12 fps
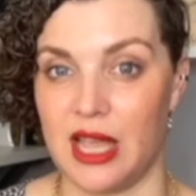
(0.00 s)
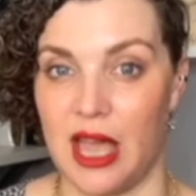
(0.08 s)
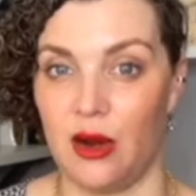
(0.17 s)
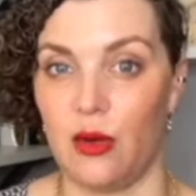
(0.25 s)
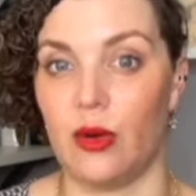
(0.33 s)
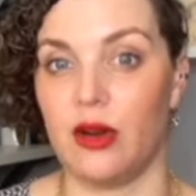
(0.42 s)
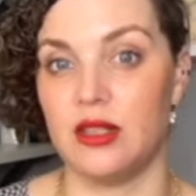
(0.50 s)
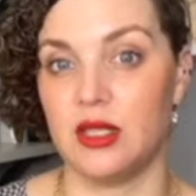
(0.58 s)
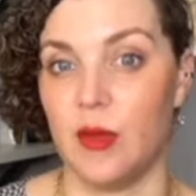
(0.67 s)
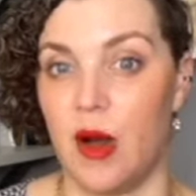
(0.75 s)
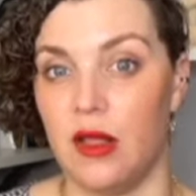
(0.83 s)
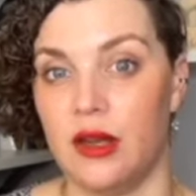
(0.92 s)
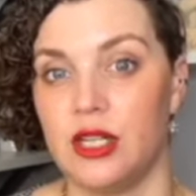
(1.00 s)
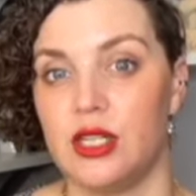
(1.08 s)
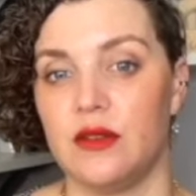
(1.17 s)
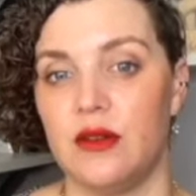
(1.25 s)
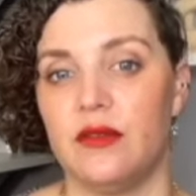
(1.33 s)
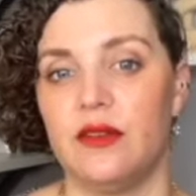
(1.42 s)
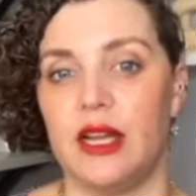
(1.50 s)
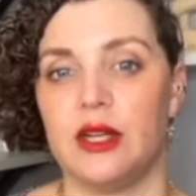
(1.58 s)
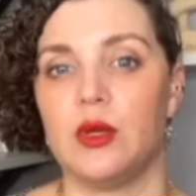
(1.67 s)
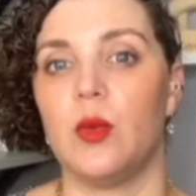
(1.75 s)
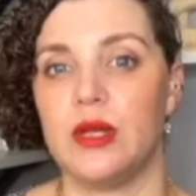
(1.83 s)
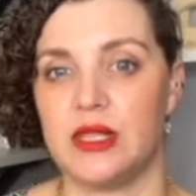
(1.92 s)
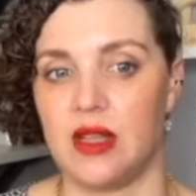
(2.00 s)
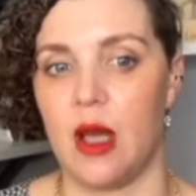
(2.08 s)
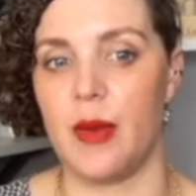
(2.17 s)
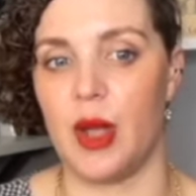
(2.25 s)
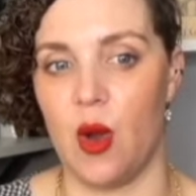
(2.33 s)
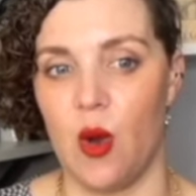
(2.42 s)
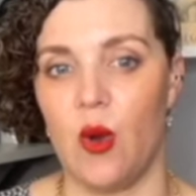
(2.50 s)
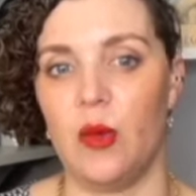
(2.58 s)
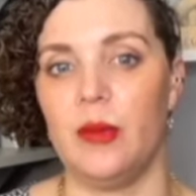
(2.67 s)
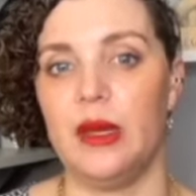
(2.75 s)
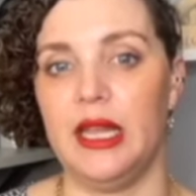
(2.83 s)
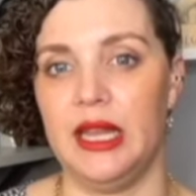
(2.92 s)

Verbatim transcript: categories smaller to reflect what's coming home